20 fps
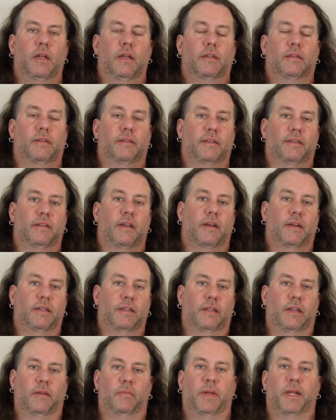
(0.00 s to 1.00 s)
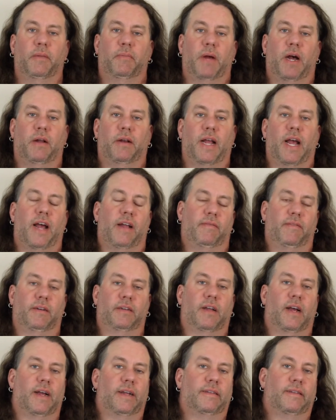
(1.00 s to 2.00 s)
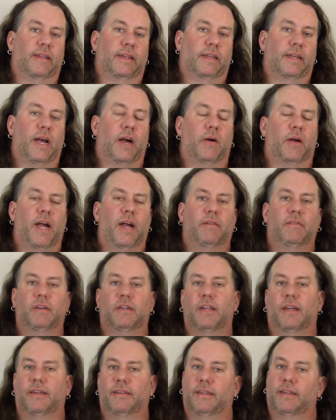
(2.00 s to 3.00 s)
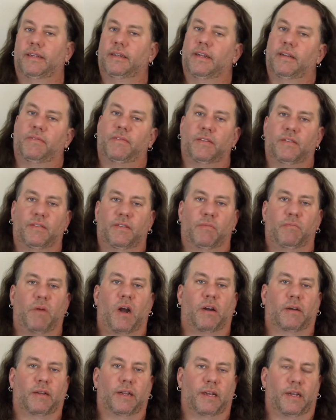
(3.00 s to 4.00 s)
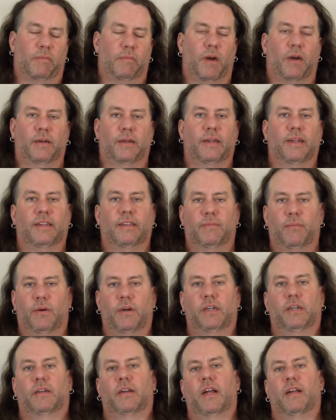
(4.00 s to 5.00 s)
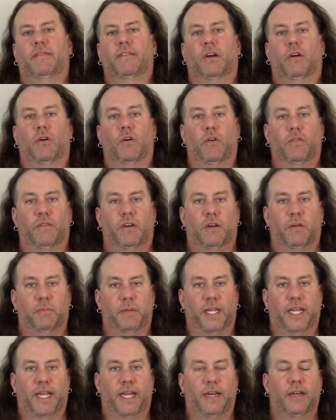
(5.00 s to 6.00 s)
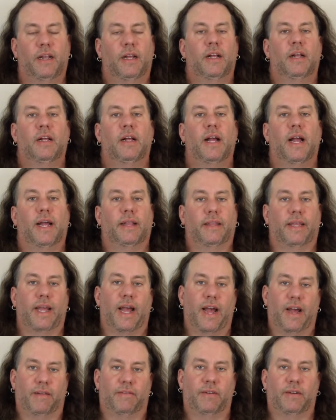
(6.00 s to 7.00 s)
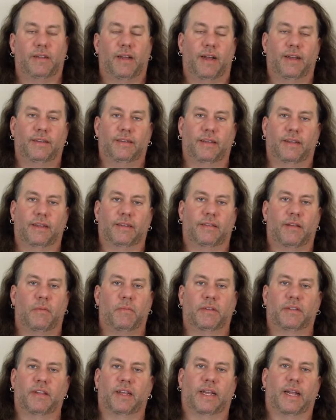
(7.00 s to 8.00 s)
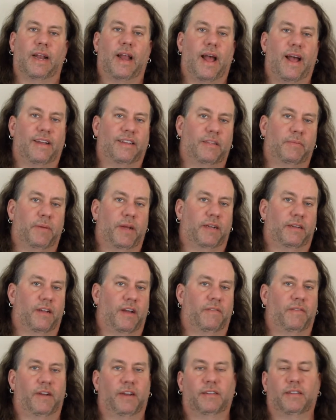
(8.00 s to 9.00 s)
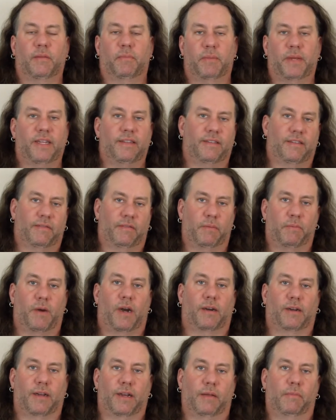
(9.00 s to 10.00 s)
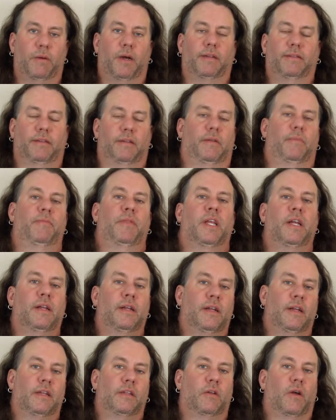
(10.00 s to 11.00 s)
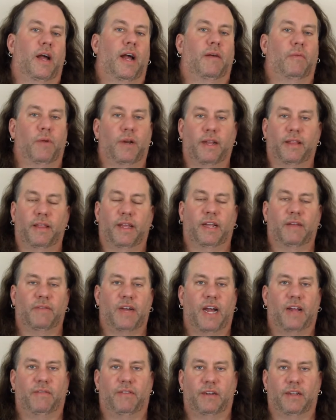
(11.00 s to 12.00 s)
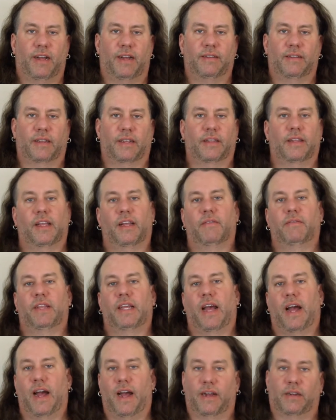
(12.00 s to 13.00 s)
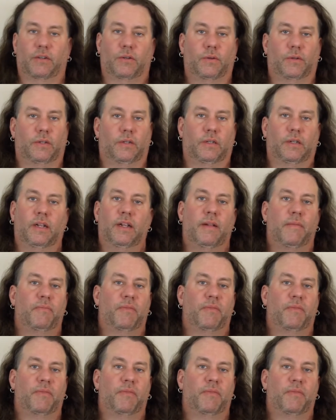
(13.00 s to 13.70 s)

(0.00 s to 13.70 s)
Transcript: So let's talk a little bit about advertising. Now, advertising differs from marketing. Marketing is more your kind of your overall plan, and the advertising is almost like an aspect of it. It's a piece of the marketing puzzle. So when I think of advertising, think of the actual